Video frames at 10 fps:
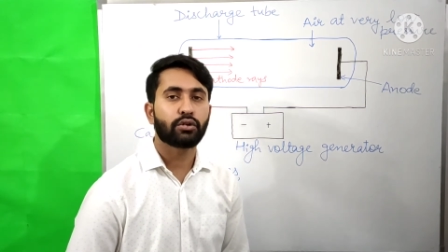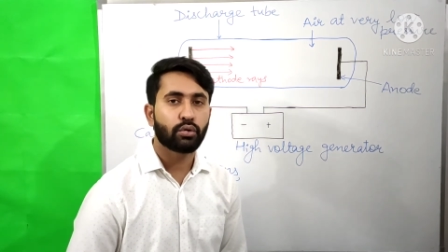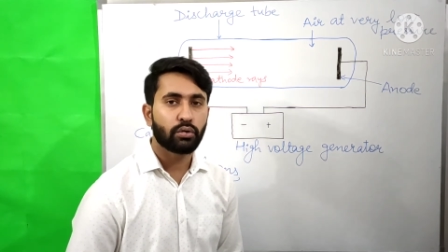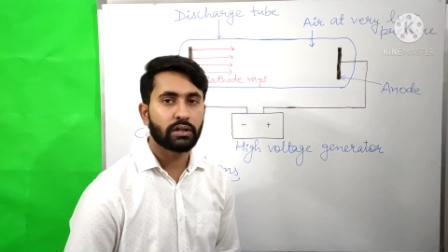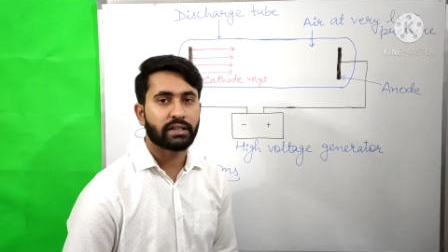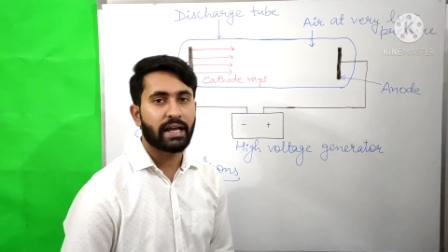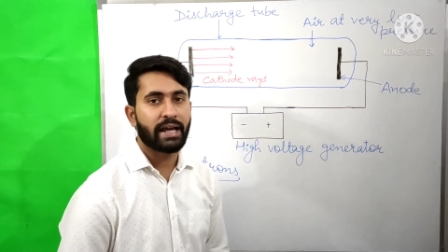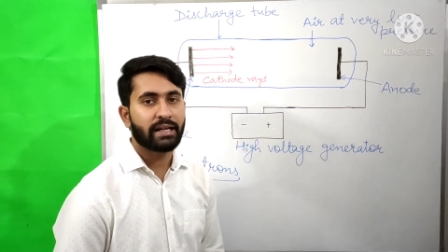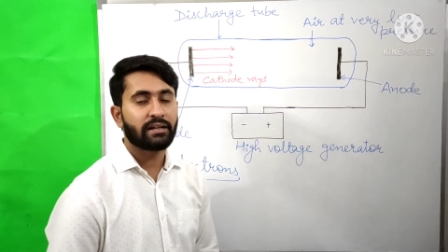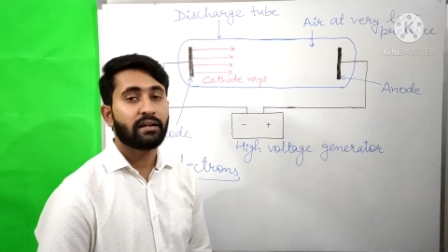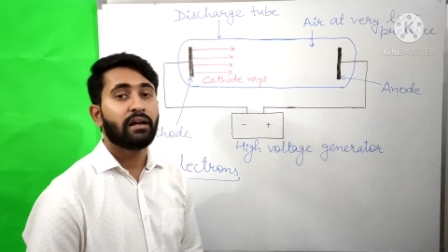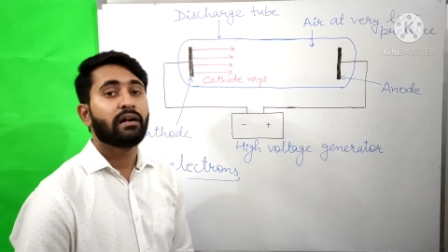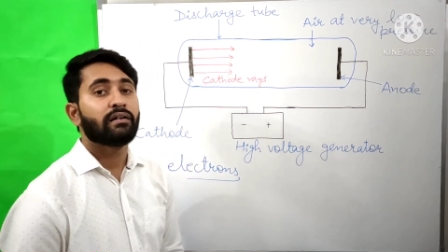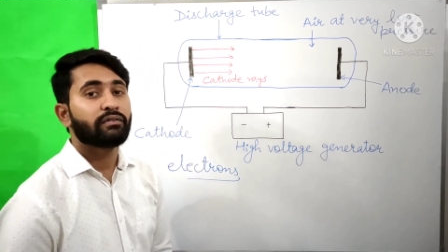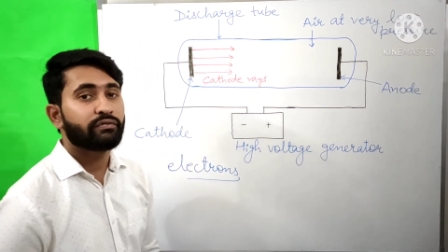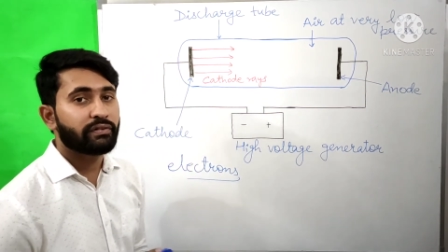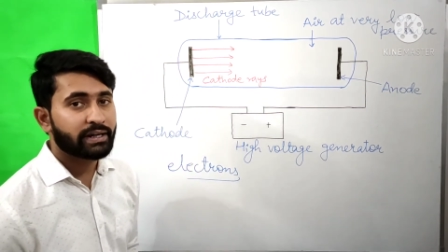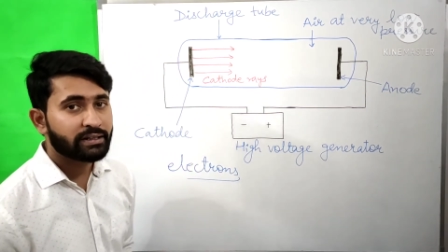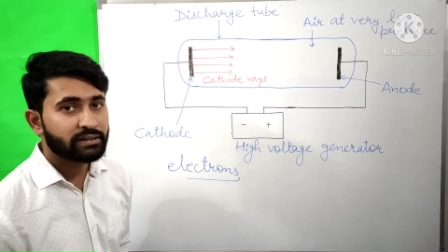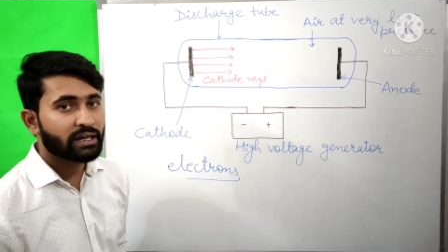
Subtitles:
told that when the